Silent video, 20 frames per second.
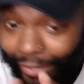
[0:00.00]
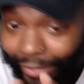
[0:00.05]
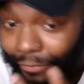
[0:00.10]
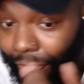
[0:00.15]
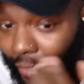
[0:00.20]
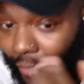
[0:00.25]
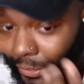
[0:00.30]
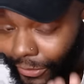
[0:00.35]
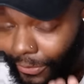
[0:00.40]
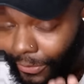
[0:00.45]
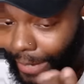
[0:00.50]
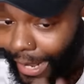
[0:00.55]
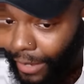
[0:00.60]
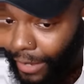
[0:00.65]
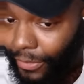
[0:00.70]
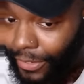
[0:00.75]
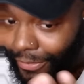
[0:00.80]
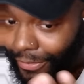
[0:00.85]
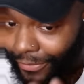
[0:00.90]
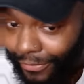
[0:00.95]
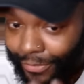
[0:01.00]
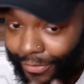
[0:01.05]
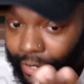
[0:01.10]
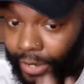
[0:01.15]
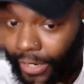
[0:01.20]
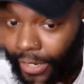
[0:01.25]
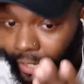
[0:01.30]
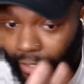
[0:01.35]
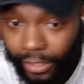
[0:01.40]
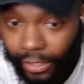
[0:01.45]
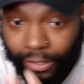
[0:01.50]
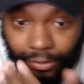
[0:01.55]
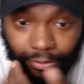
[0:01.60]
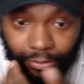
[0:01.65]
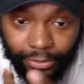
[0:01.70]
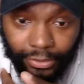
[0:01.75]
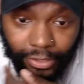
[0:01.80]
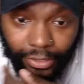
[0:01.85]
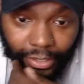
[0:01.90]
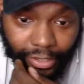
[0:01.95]
The first round is very
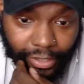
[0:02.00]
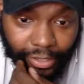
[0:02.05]
close.